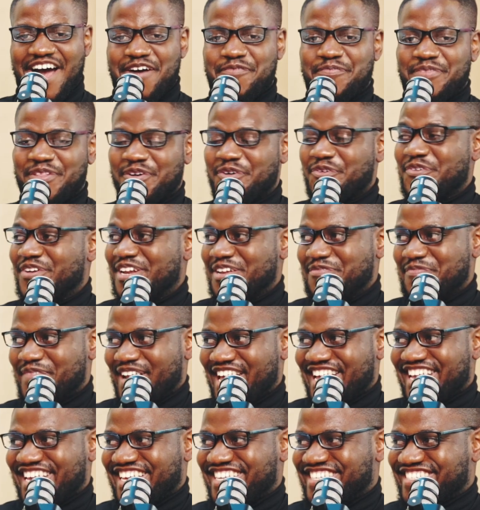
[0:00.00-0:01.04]
I'm the only
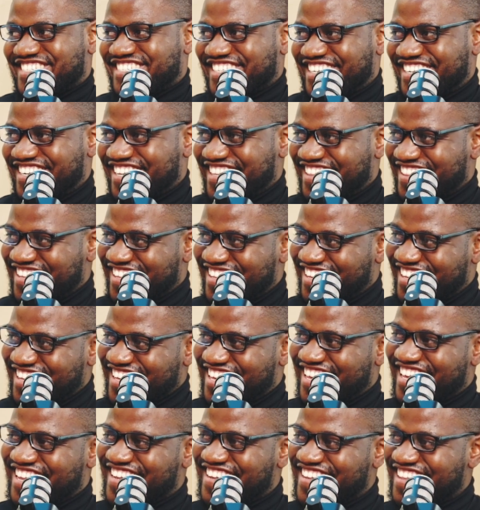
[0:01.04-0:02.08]
black intern in the
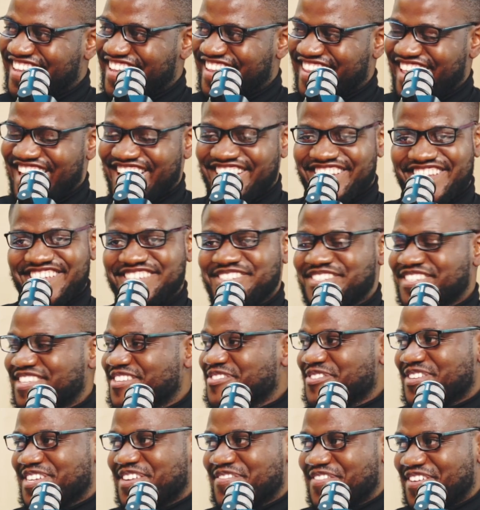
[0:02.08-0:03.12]
and this
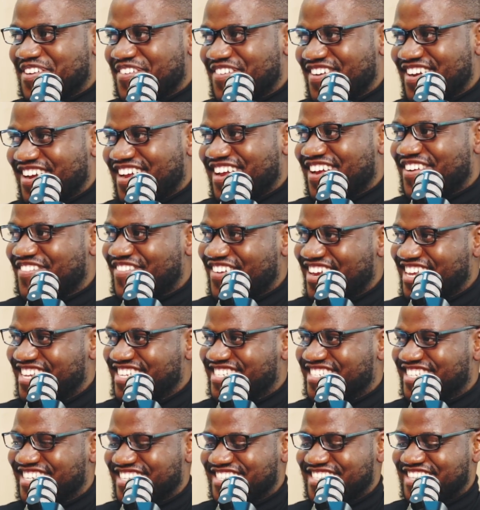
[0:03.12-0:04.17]
wasn't even a
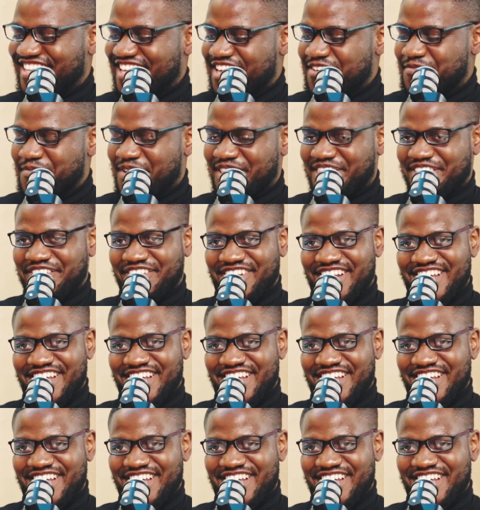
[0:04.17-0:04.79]
racist thing, but they were